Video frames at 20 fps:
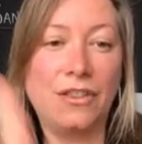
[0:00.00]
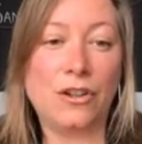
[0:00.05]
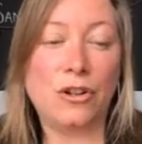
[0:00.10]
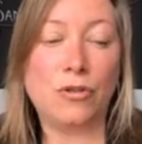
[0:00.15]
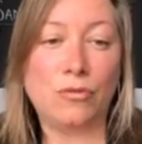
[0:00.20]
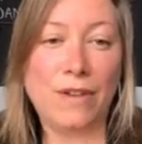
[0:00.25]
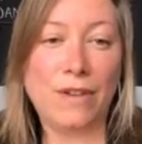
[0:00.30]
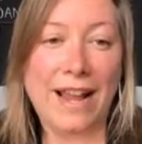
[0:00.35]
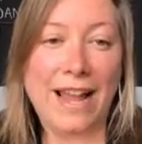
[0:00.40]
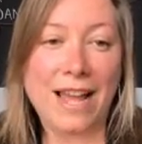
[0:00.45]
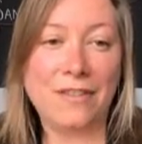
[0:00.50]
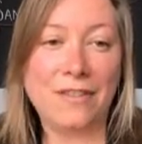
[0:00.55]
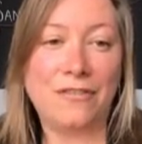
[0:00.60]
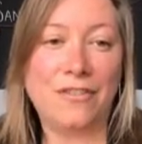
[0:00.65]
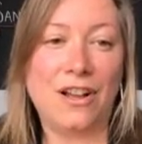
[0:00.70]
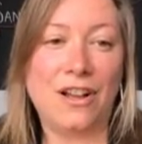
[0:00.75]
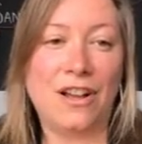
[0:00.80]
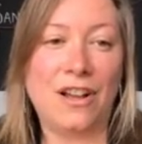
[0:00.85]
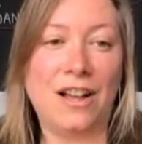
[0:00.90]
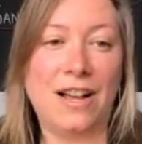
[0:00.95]

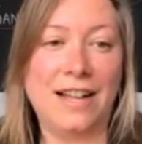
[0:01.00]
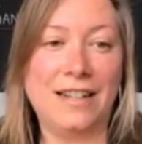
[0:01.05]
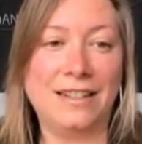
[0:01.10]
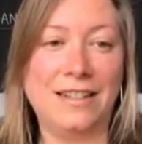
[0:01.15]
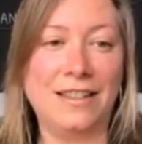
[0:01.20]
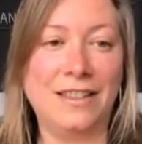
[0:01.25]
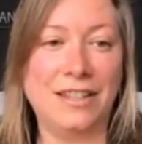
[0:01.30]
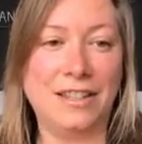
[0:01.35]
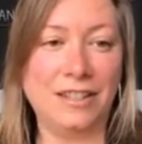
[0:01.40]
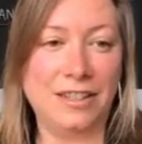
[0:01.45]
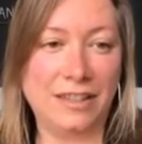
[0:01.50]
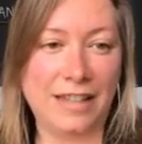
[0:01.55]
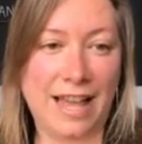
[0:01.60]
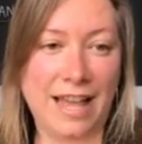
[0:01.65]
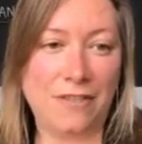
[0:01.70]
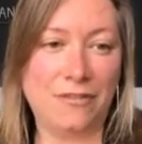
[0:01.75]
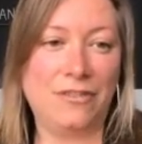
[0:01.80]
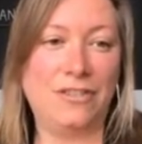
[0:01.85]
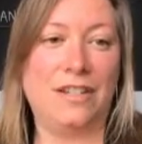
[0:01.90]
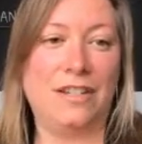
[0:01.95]
graph on the
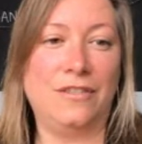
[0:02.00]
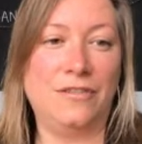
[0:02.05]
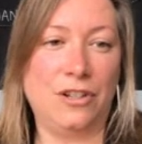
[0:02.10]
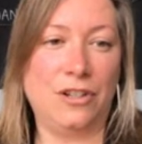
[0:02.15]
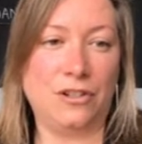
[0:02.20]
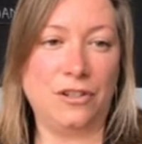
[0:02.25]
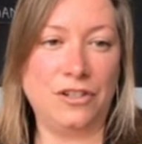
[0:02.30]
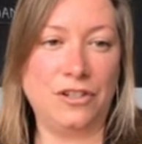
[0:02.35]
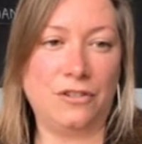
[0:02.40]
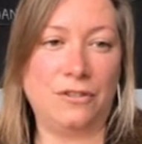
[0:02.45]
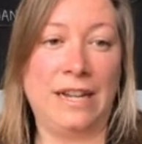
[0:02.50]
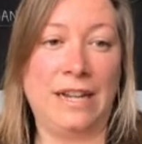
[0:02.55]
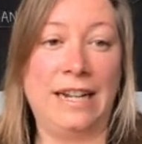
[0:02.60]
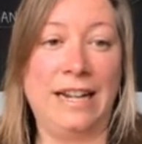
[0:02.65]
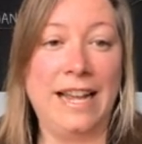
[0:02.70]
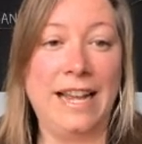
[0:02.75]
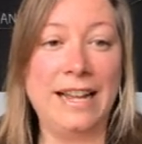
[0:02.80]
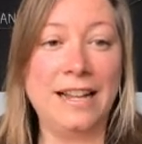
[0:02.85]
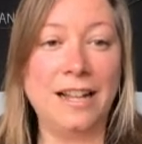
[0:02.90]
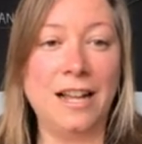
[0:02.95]
left of your
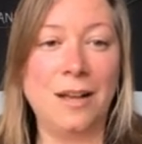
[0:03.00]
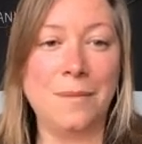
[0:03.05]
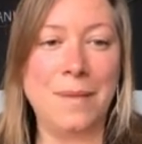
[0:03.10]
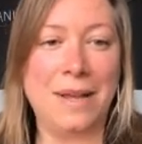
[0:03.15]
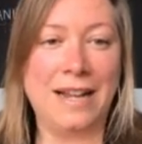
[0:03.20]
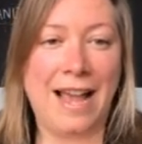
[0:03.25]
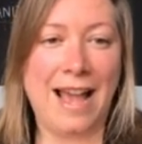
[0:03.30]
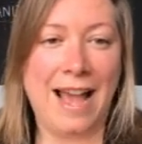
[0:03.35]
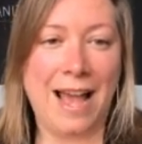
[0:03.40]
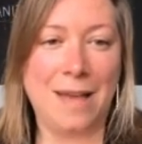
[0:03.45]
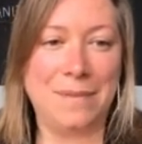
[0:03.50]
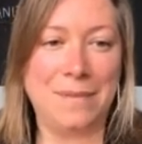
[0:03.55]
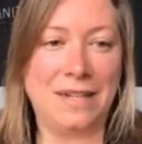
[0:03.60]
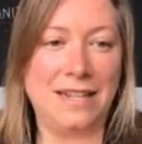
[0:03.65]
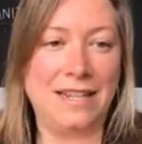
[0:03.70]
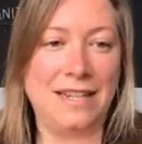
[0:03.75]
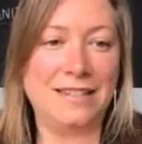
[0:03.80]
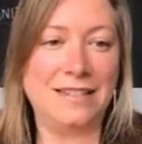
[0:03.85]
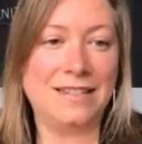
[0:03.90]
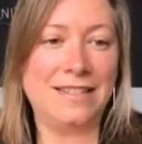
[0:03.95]
screen, income and
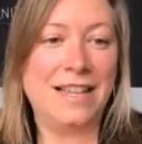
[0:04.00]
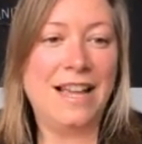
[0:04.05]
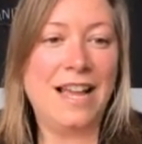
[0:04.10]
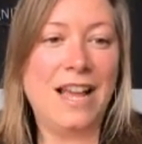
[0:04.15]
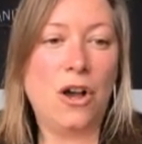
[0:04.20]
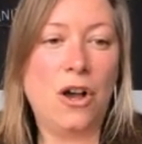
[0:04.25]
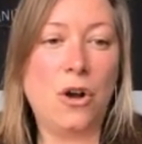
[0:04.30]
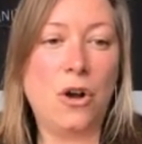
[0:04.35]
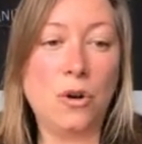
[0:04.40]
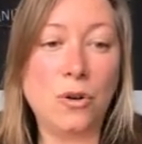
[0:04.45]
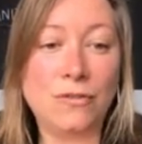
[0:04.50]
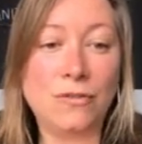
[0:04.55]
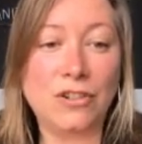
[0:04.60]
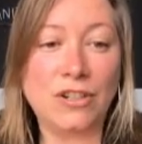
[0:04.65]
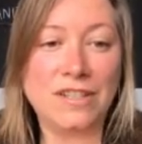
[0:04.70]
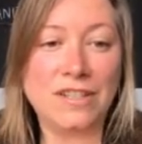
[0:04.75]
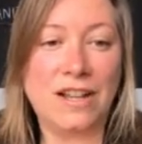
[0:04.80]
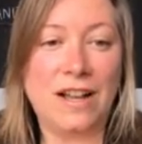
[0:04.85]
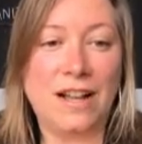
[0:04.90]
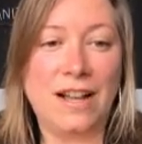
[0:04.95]
happiness
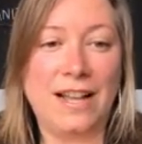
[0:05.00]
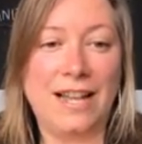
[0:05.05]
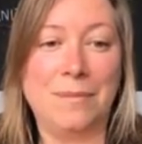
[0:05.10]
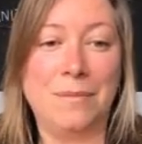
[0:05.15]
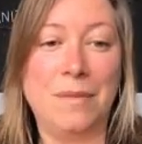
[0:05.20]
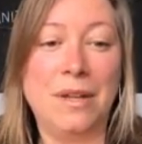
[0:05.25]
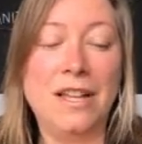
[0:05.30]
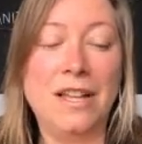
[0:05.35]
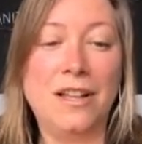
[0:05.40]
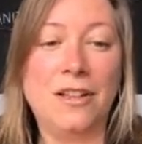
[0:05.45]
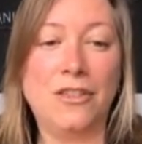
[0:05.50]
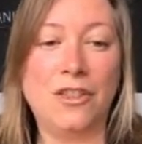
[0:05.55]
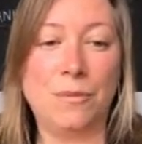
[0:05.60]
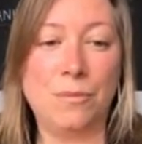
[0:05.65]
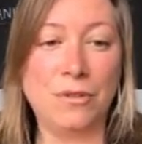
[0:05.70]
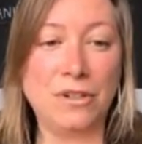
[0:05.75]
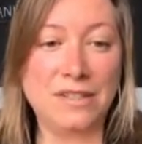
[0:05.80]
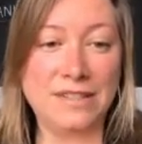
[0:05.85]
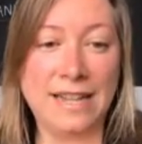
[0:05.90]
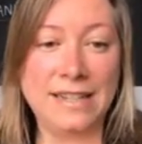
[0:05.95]
over time, the
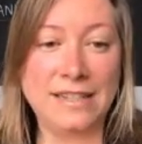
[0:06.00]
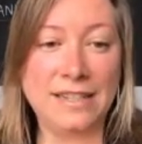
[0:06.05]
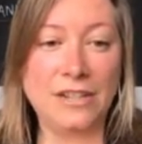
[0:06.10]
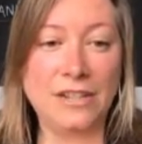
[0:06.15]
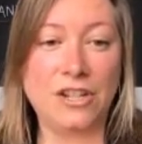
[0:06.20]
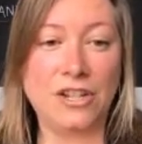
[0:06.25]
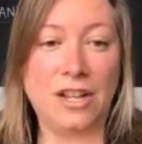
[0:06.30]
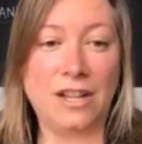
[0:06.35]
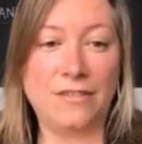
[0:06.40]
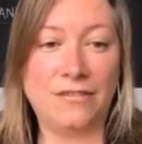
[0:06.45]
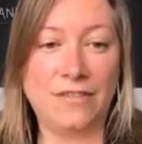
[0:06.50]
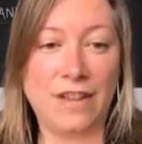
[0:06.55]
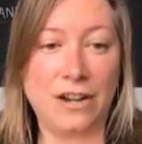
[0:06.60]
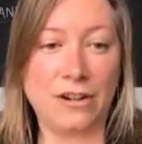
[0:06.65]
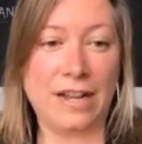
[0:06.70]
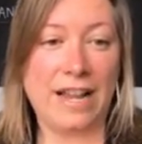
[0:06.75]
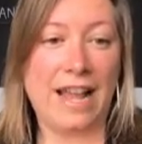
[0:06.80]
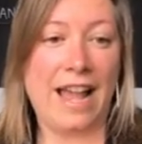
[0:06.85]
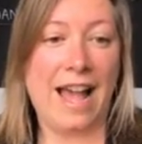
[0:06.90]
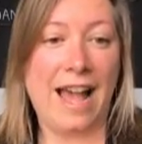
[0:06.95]
percentage of
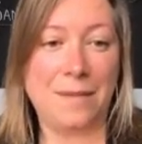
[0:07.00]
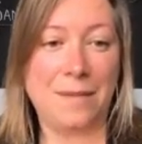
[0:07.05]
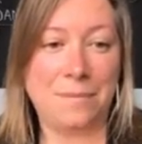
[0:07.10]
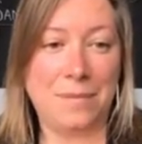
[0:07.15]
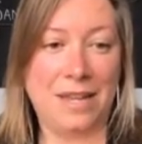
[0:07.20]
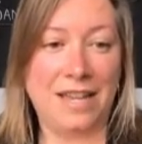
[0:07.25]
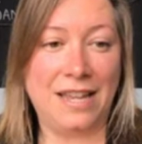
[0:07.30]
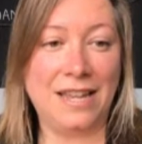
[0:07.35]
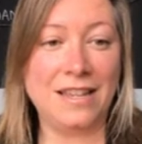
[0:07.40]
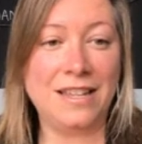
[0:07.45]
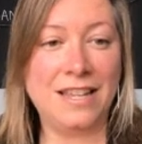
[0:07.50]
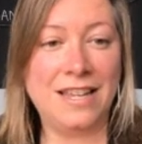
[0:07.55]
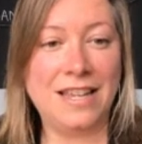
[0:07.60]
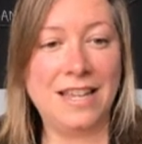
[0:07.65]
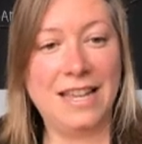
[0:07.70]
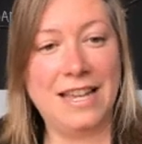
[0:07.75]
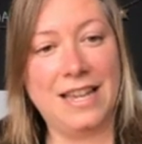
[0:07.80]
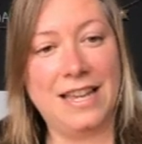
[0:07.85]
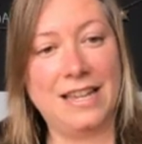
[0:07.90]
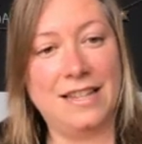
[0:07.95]
very happy
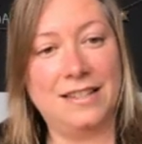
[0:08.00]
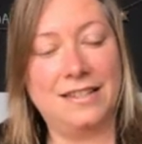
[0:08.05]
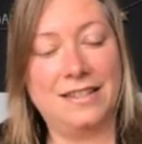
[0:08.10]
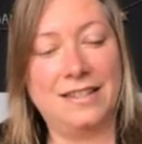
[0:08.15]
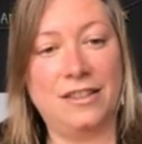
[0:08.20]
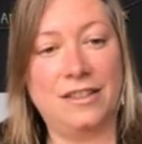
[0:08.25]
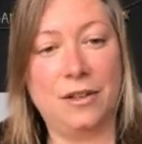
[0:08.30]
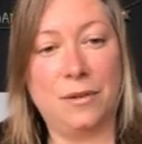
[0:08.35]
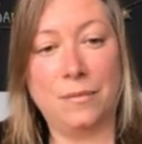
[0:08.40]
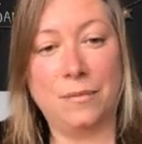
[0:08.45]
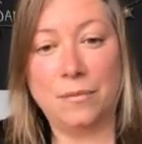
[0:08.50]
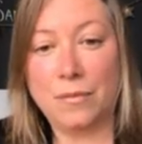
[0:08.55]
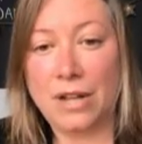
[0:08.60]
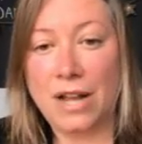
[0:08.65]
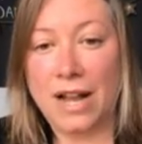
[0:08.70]
is the